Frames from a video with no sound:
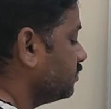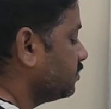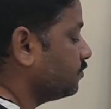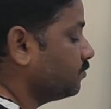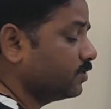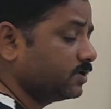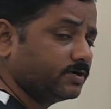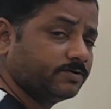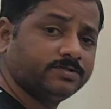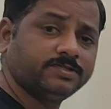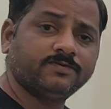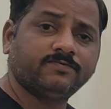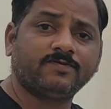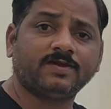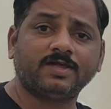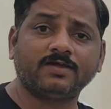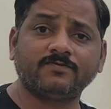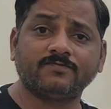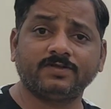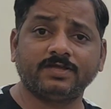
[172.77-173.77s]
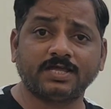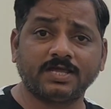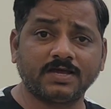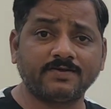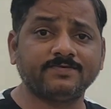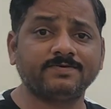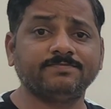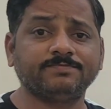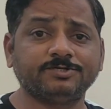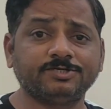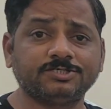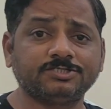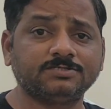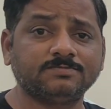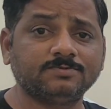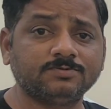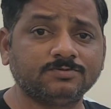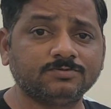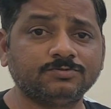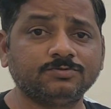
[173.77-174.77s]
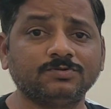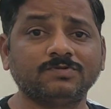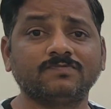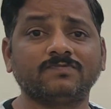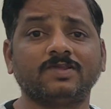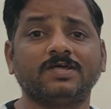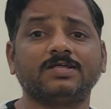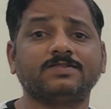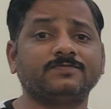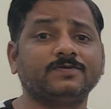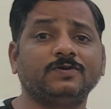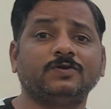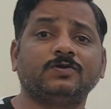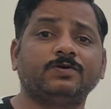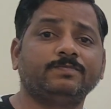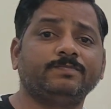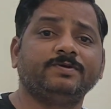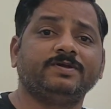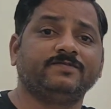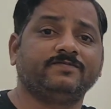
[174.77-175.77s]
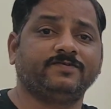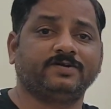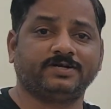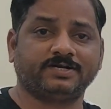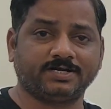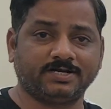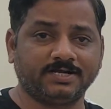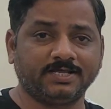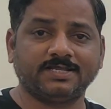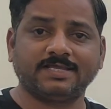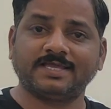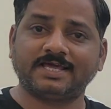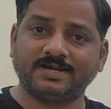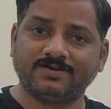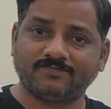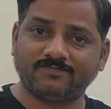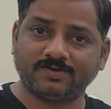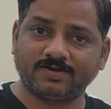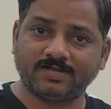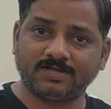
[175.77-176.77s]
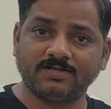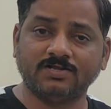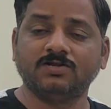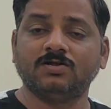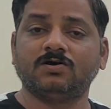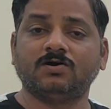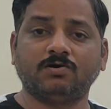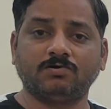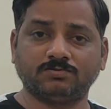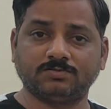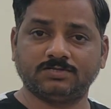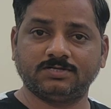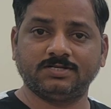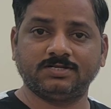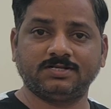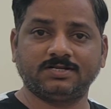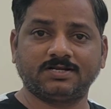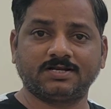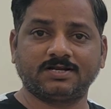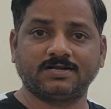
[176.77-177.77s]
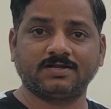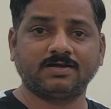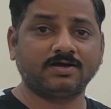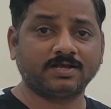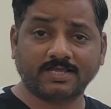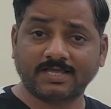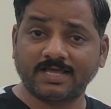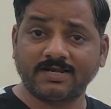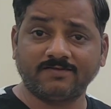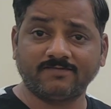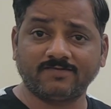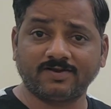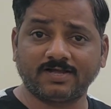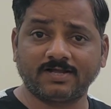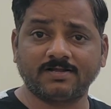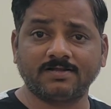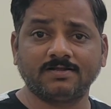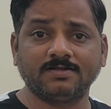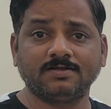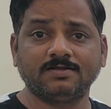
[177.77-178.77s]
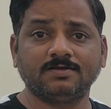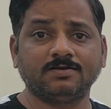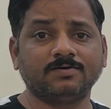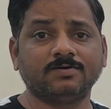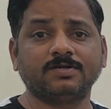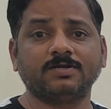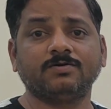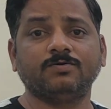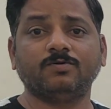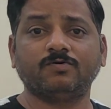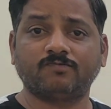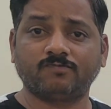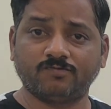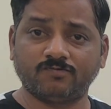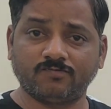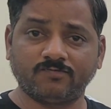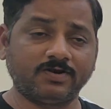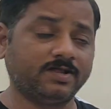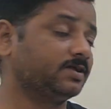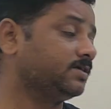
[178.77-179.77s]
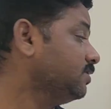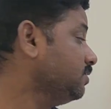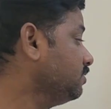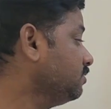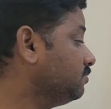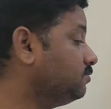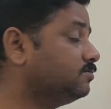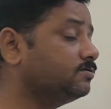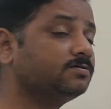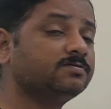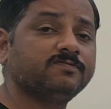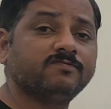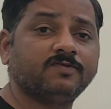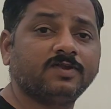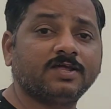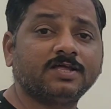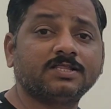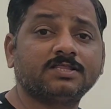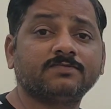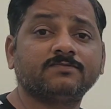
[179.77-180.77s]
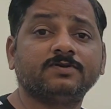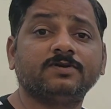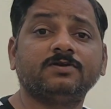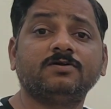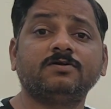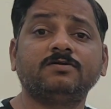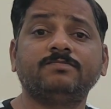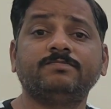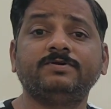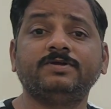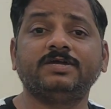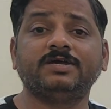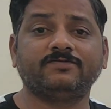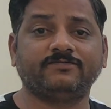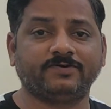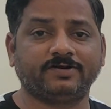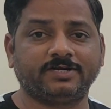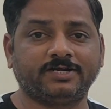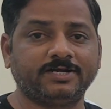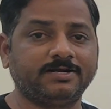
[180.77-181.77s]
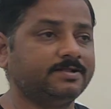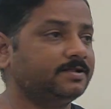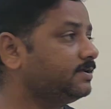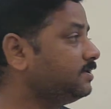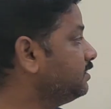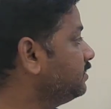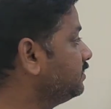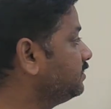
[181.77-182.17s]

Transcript: So whatever the flag we have in PSW, those flags will not be affected, like carry flag, auxiliary carry flag, okay, overflow flag. Those flags will not be affected